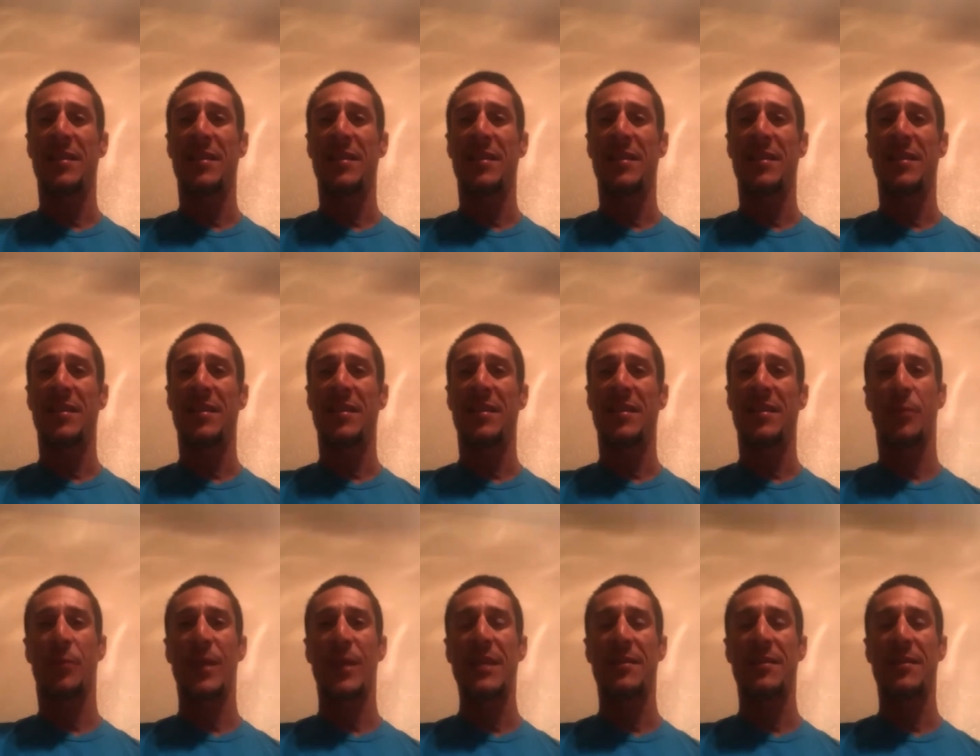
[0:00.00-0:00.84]

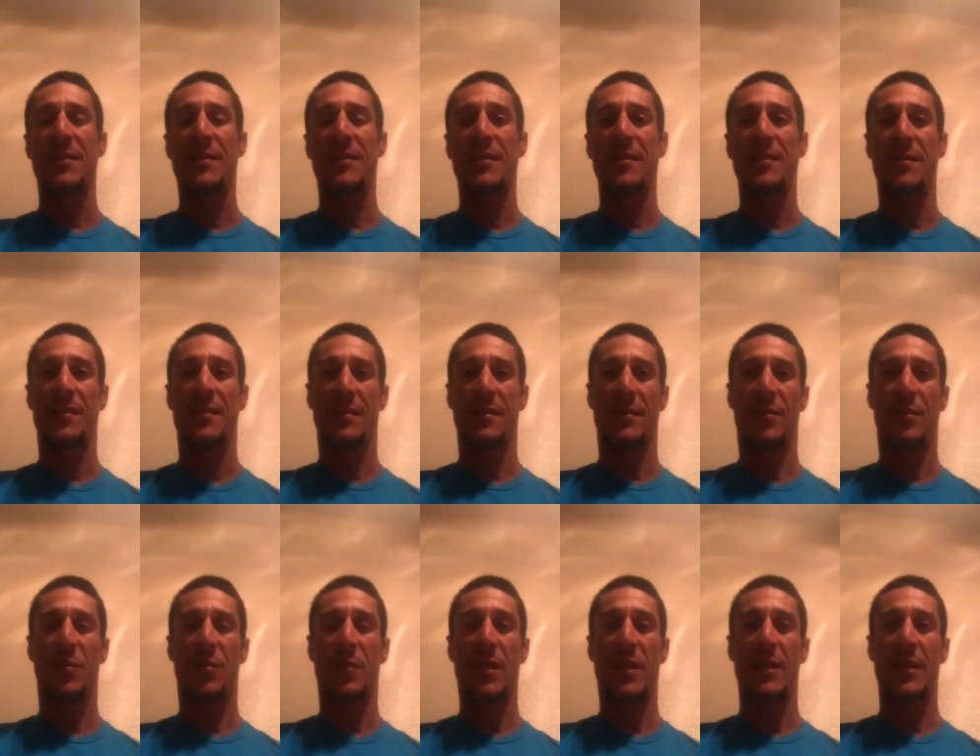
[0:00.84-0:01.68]
schedule of races
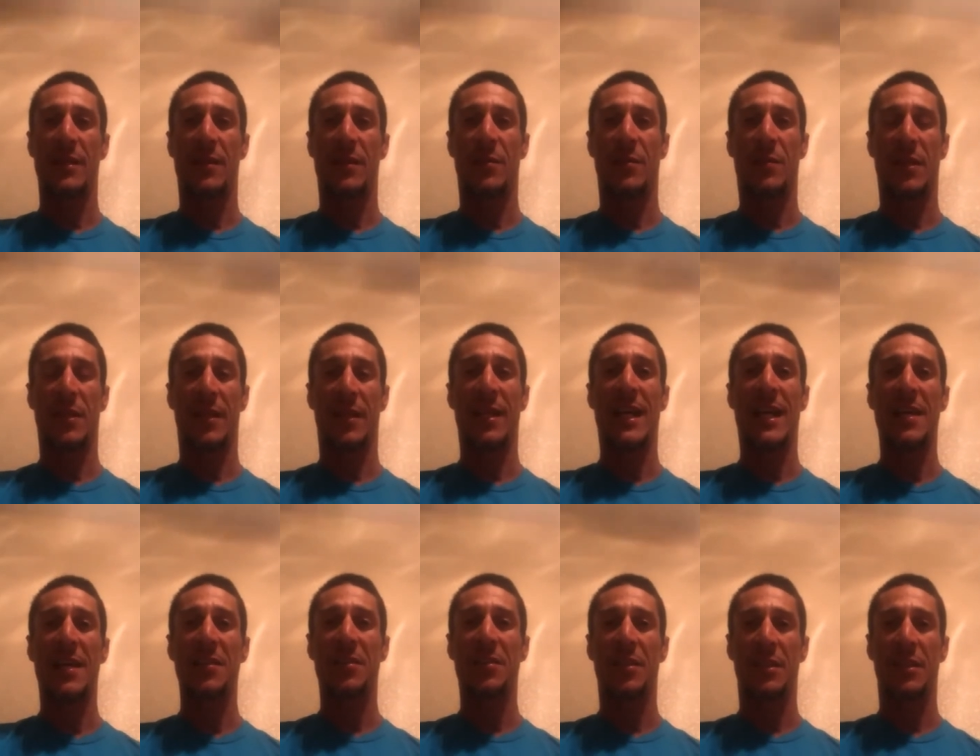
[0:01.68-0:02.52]
on my
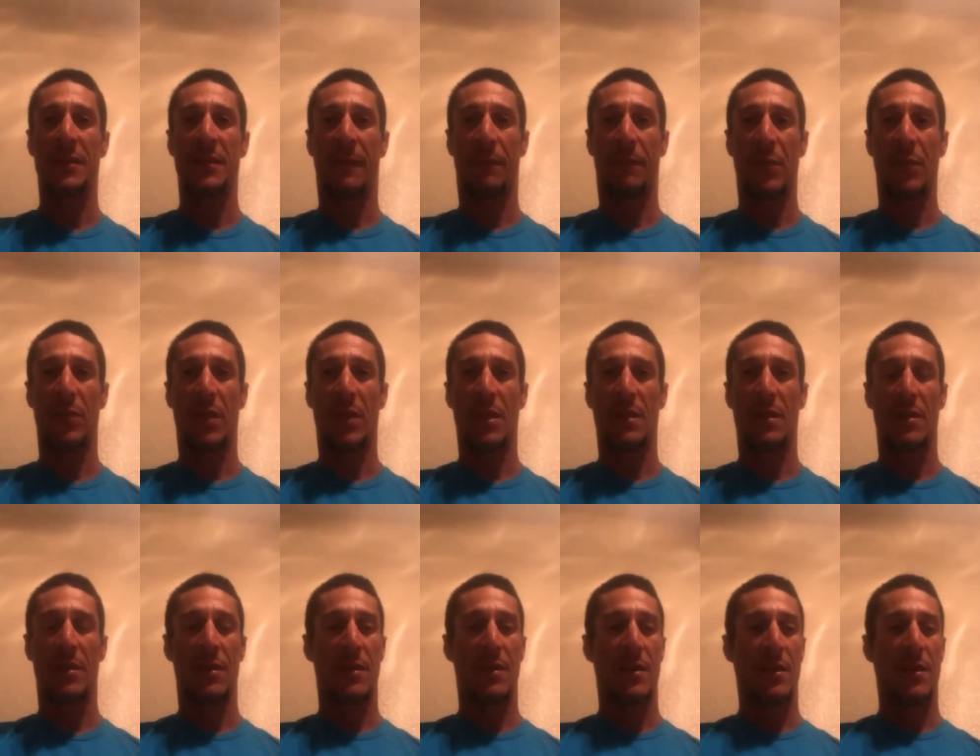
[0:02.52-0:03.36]
calendar.
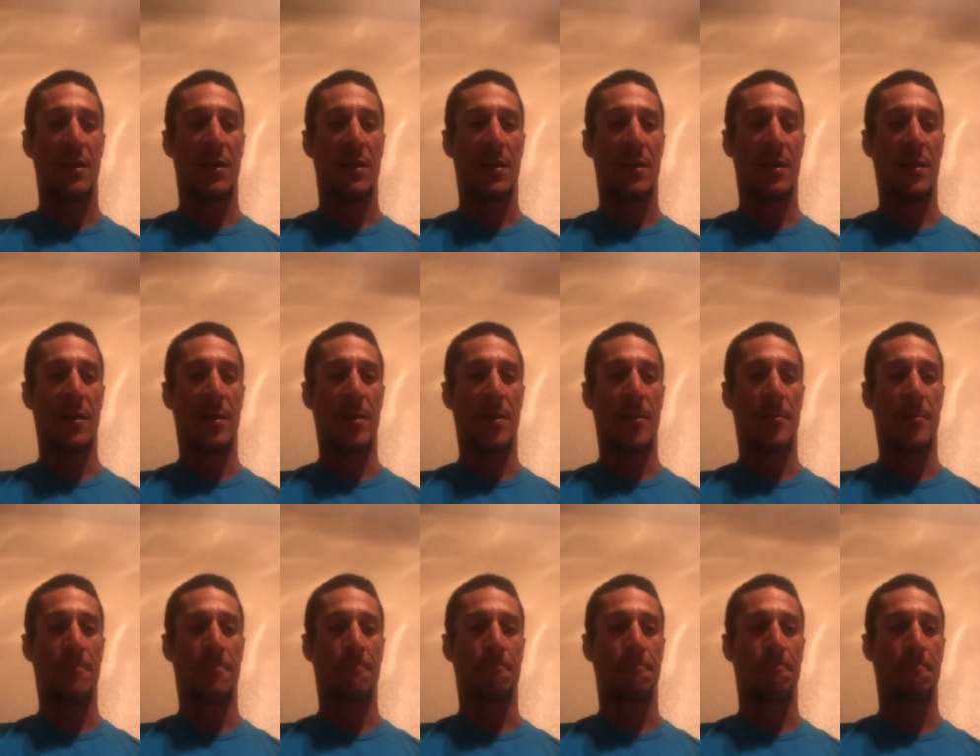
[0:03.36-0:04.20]

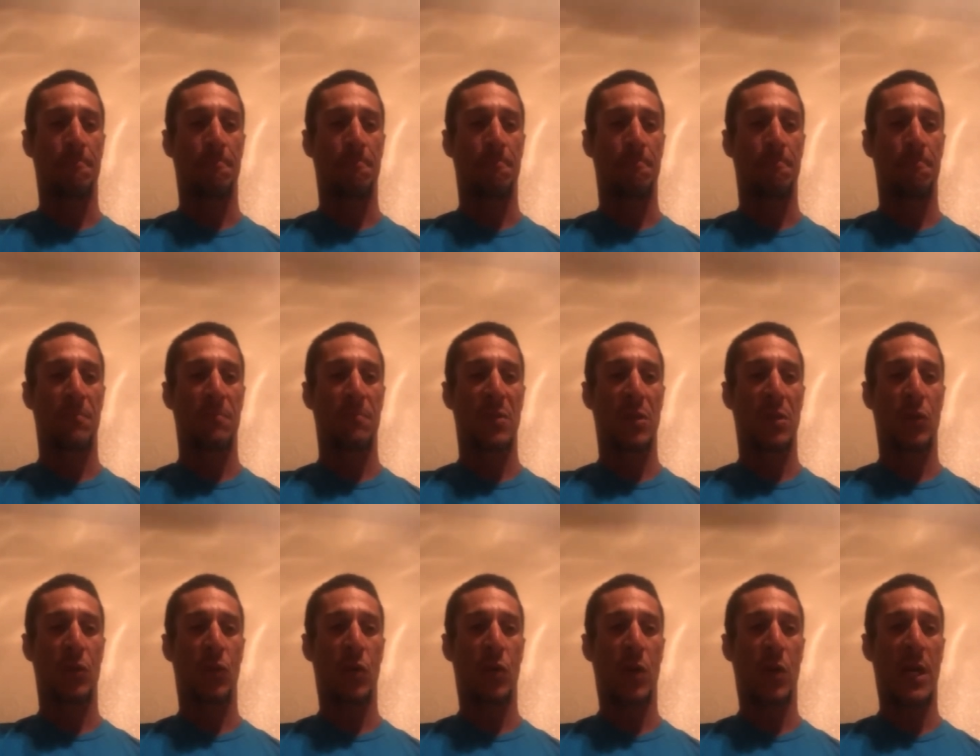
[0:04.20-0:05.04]

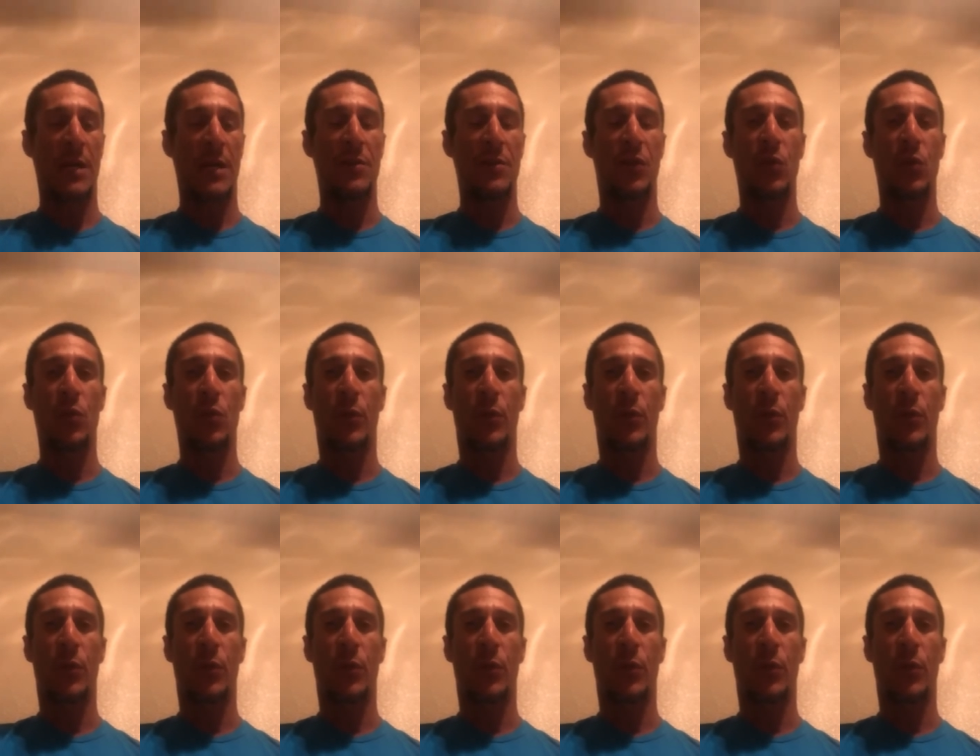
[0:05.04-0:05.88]
So I do
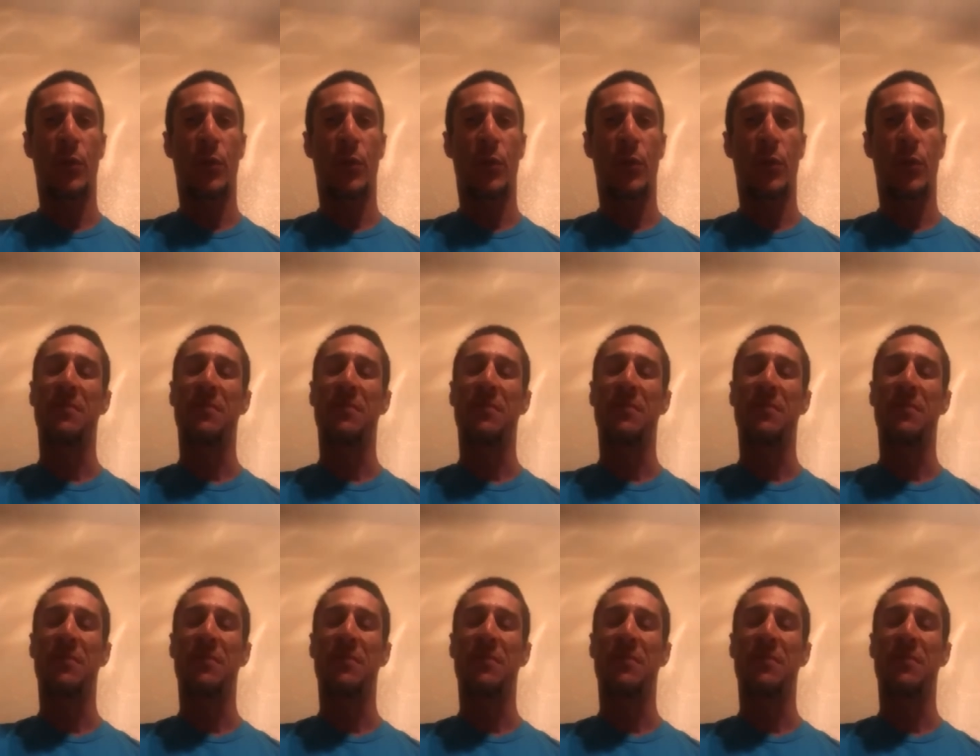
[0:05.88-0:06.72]
races only when
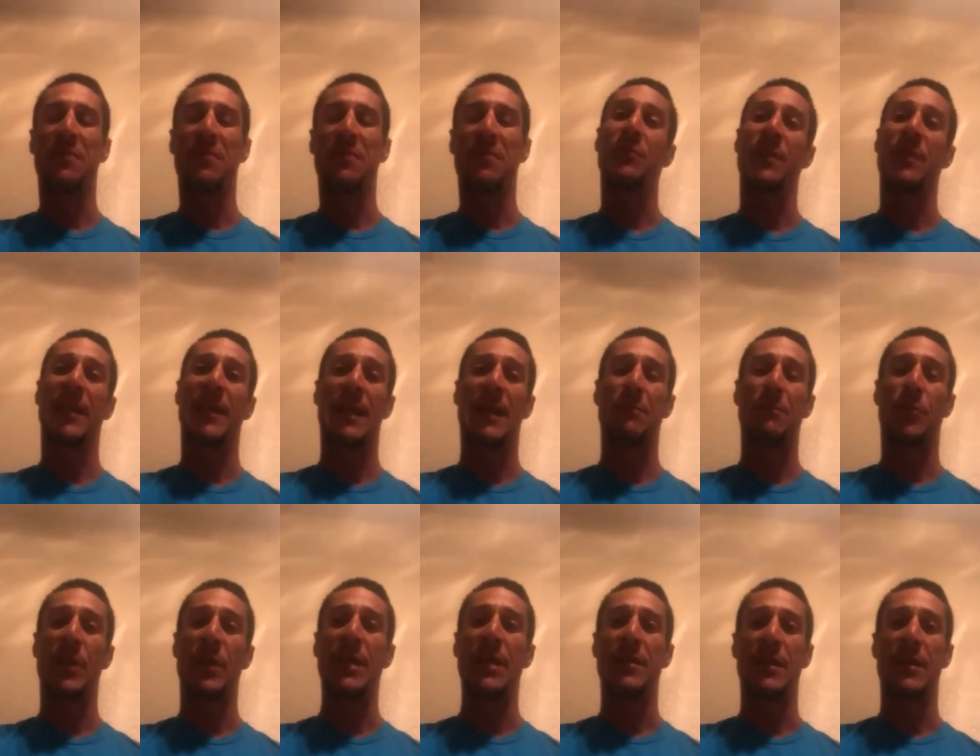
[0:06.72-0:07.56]
I feel that
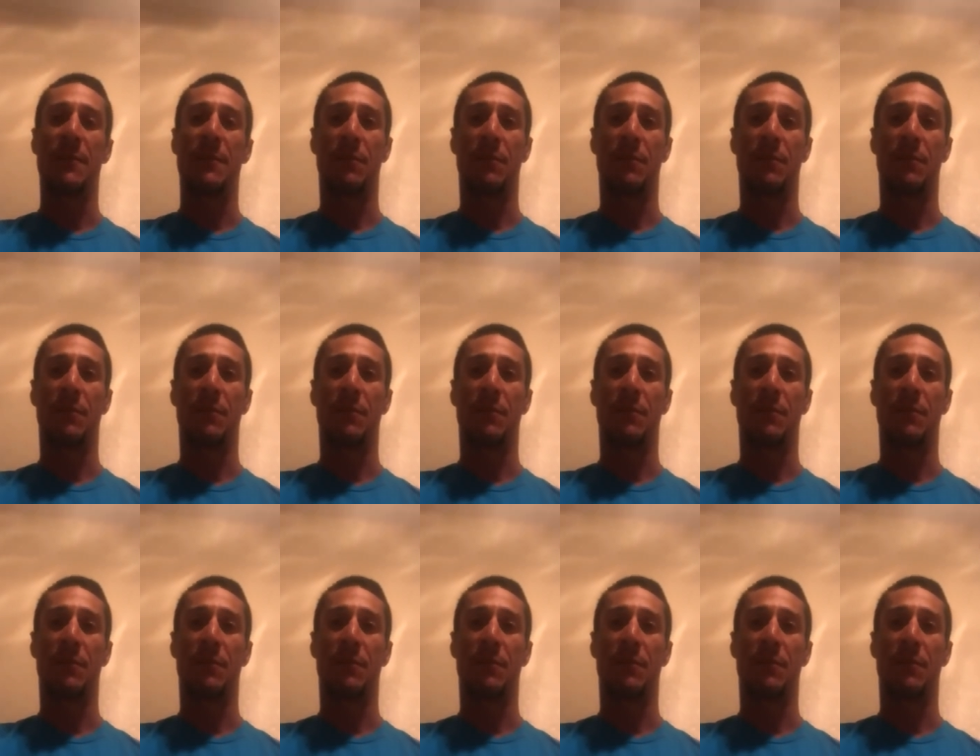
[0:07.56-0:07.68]
I'm ready.